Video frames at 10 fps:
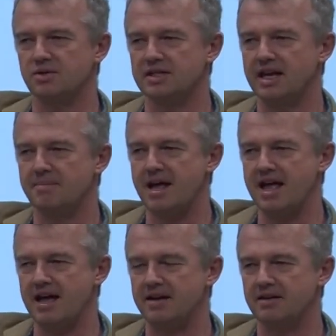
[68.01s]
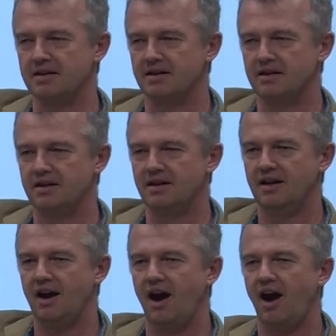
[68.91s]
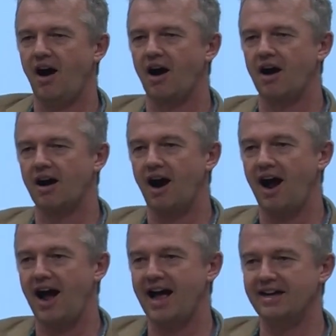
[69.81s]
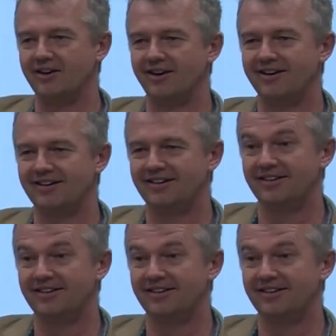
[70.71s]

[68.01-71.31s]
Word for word: is a gay man, are higher